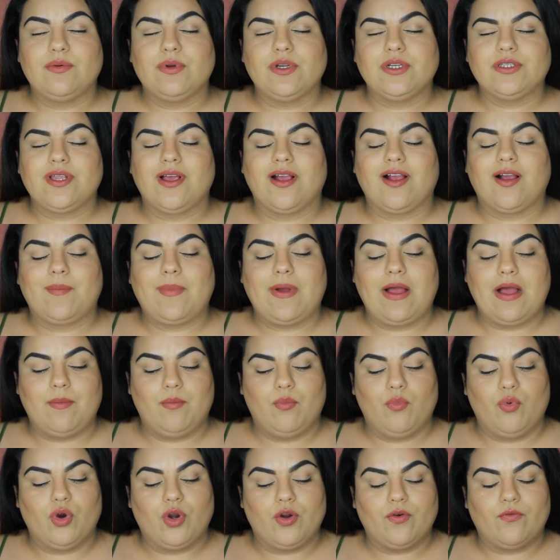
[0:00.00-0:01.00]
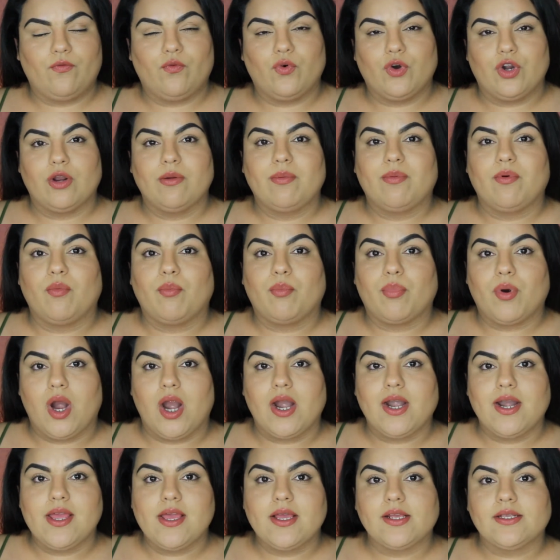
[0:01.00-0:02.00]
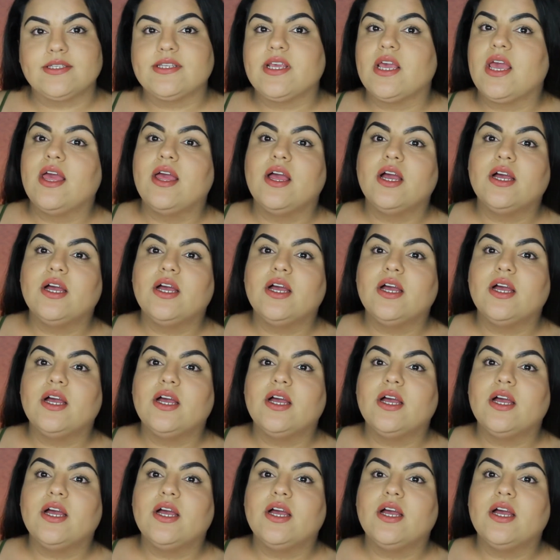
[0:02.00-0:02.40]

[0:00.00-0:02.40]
I want to talk about more affordable products.